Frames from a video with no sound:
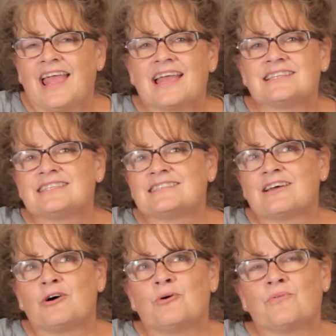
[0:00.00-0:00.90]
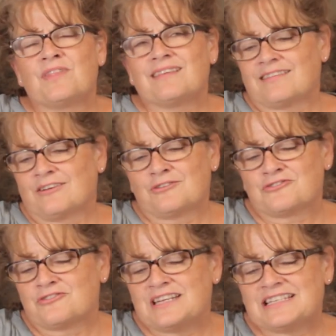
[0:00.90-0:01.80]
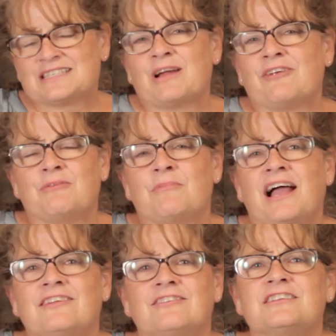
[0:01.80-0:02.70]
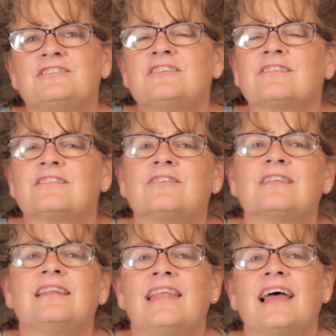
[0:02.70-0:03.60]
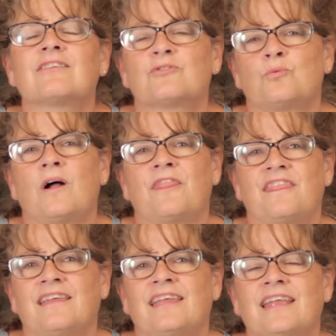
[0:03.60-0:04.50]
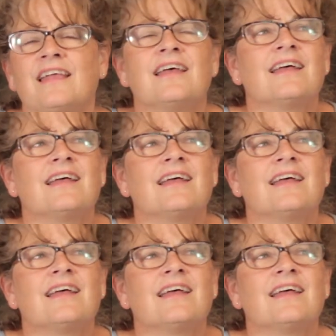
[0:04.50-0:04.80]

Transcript: And so this little tree is my reminder to just do the next one thing.